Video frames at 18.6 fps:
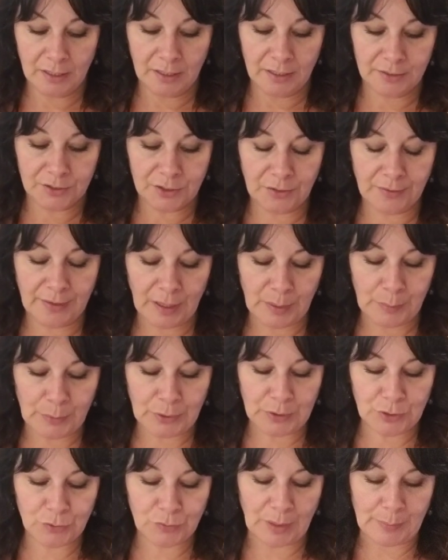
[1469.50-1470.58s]
So the emperor
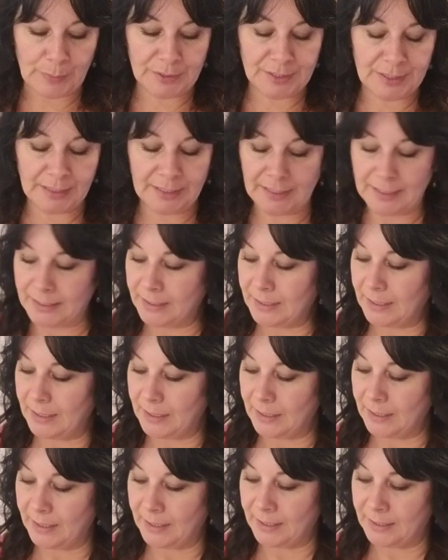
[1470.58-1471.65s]
is representing
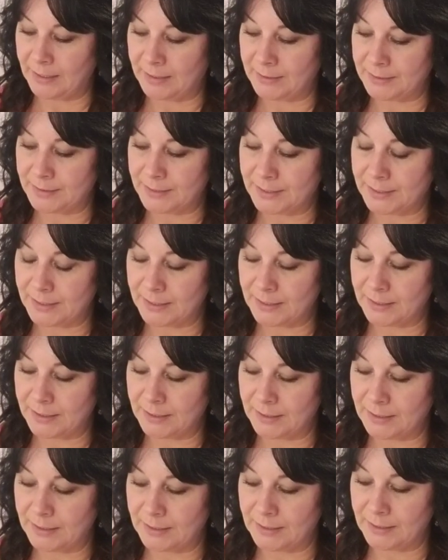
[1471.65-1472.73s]
and
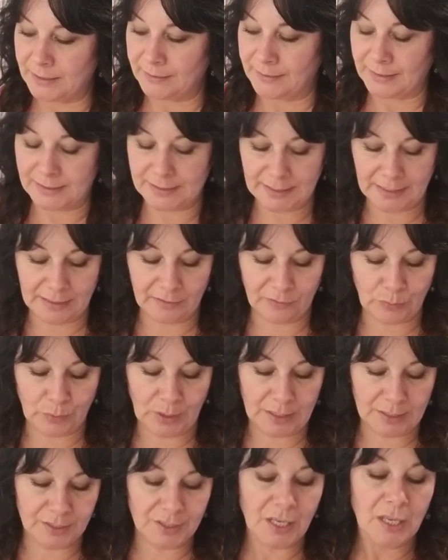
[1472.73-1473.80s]
the 10 of
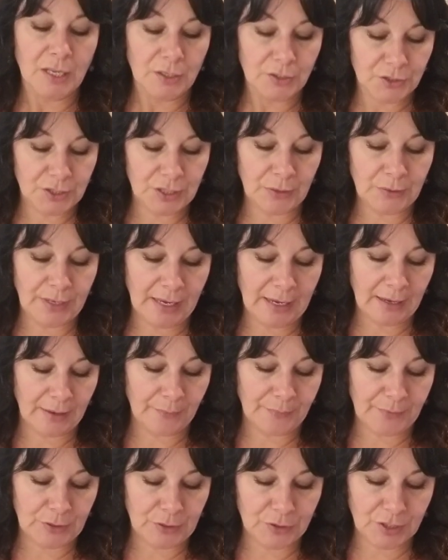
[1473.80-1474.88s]
wands. So yeah,
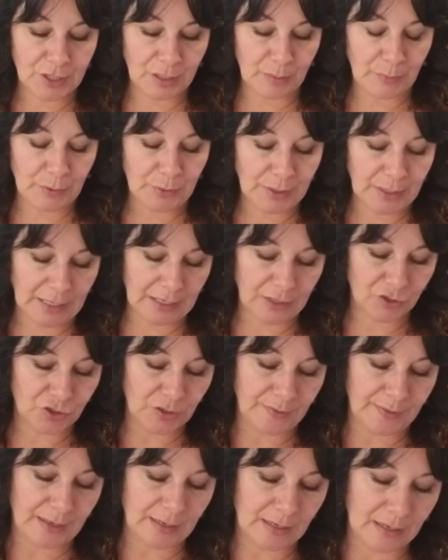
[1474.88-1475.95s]
there's communication
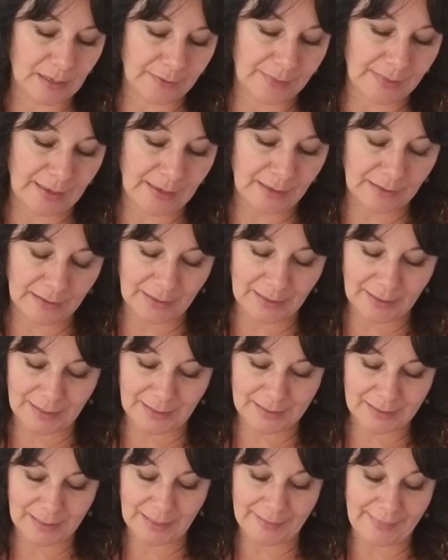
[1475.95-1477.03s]
that that
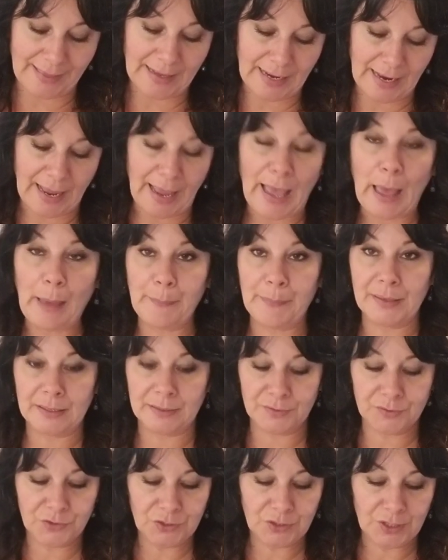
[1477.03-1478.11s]
that
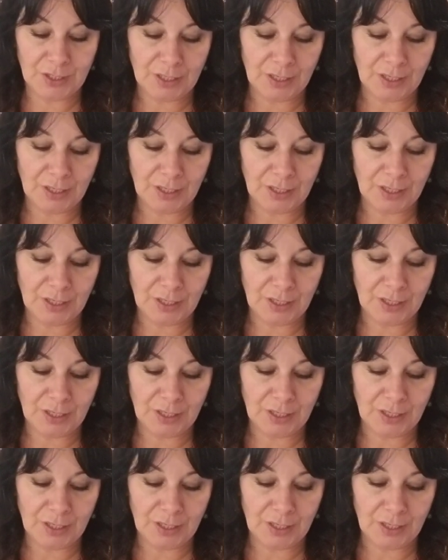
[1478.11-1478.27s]
happens